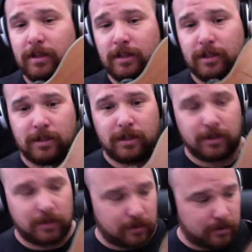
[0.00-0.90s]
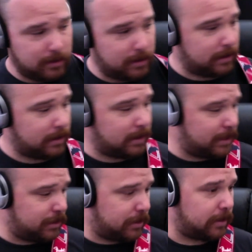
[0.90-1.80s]
This is also an
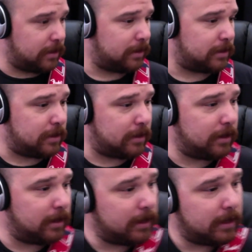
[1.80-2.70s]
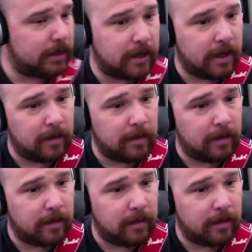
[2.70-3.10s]
electric guitar, and I did